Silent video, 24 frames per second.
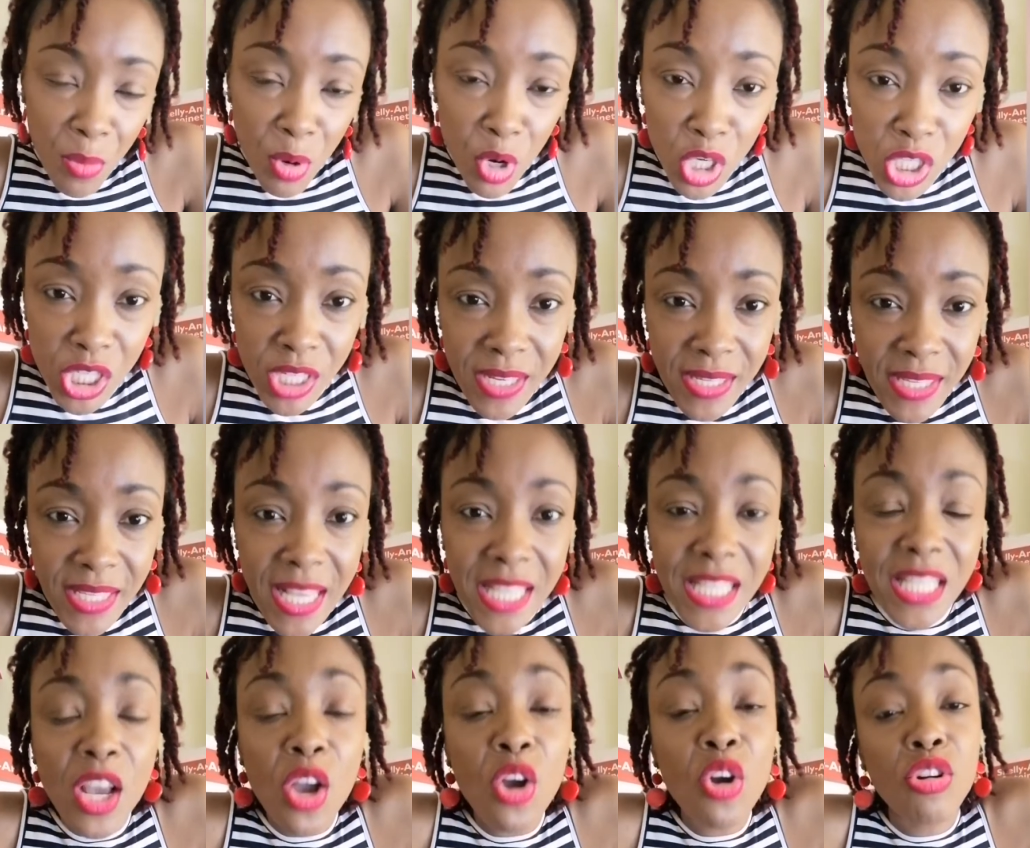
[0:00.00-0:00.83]

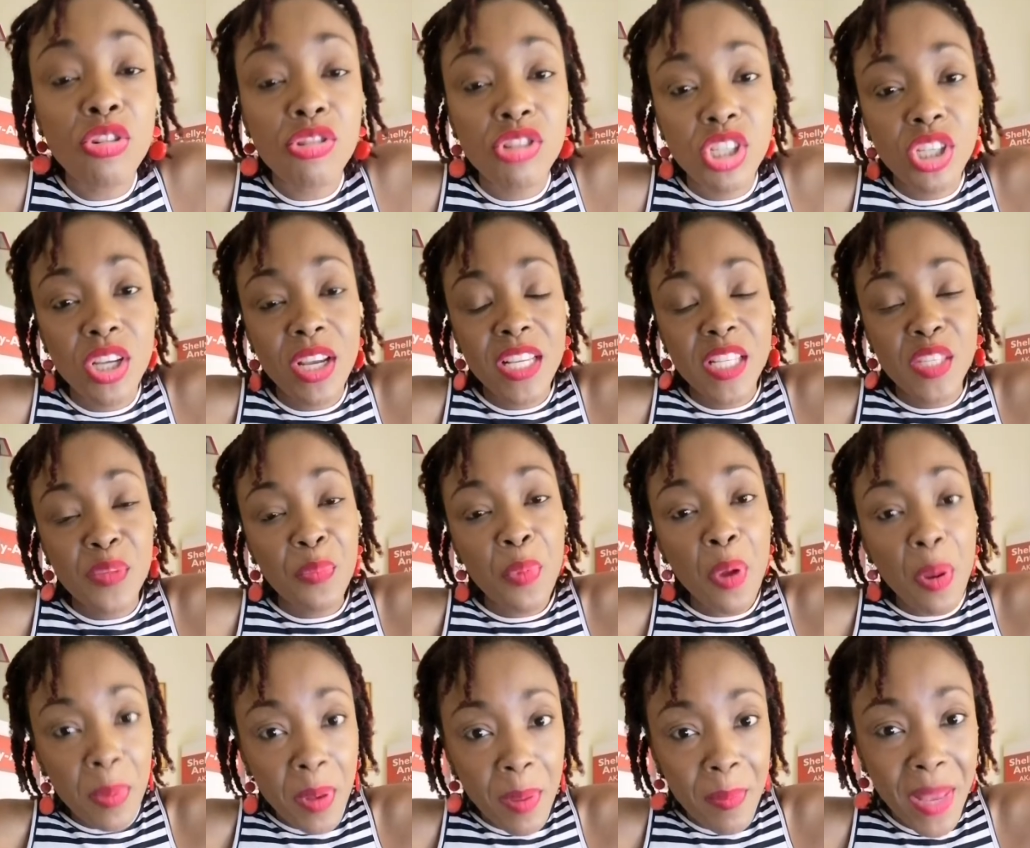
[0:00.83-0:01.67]
abortions as a culture
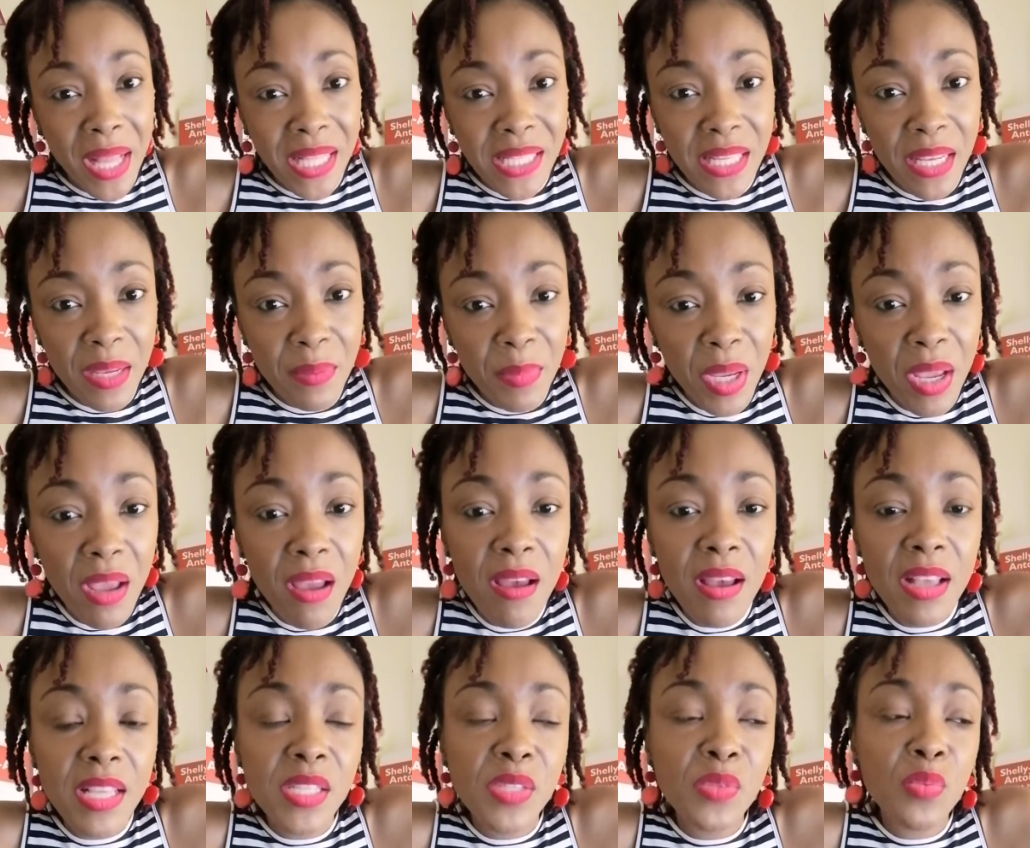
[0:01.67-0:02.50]
is problematic,
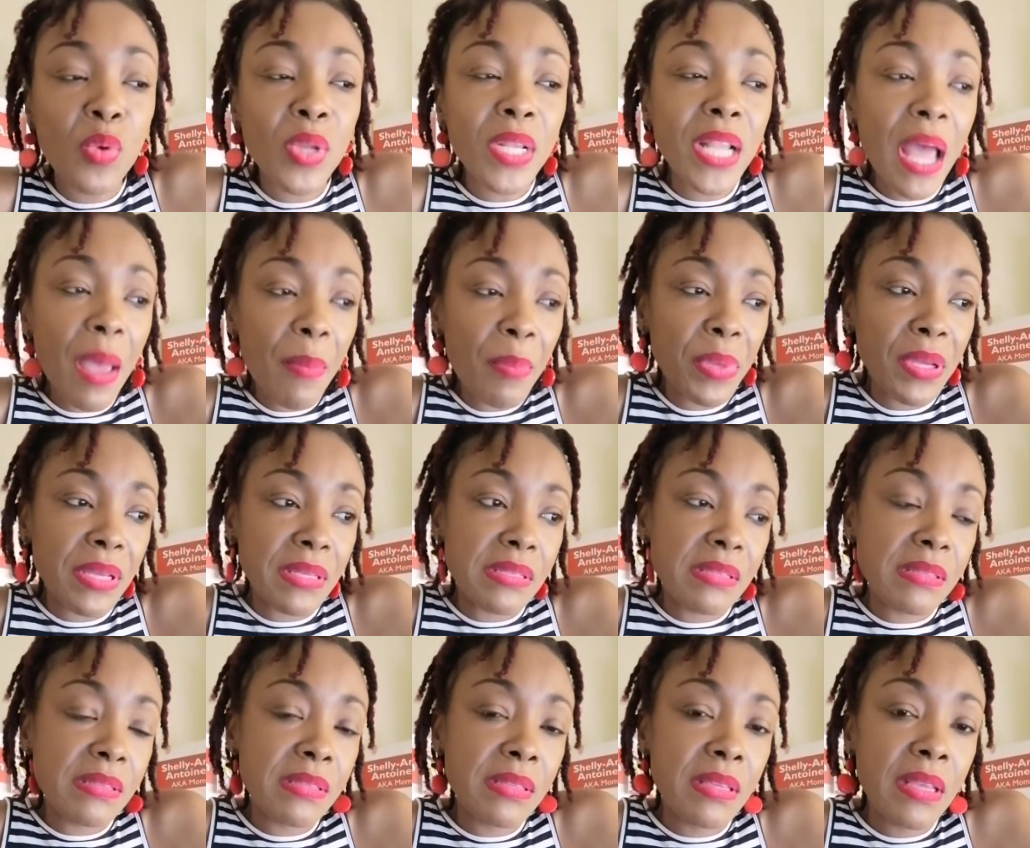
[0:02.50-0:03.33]
because what
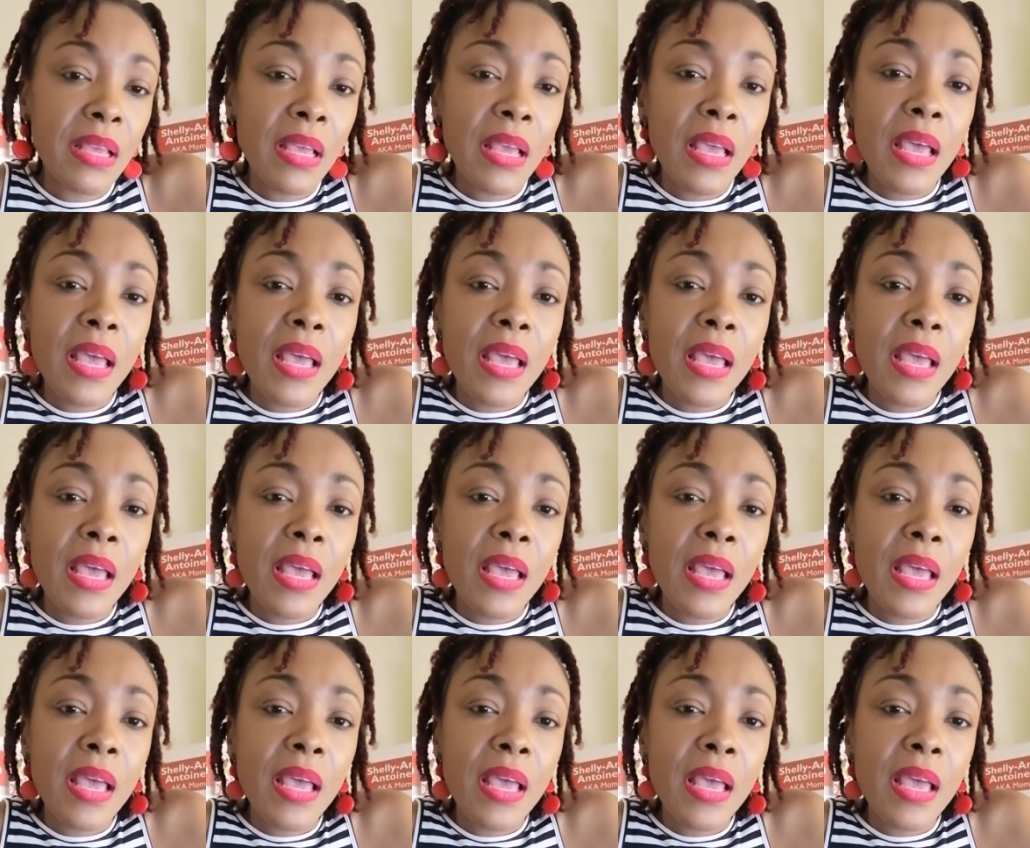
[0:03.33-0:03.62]
happens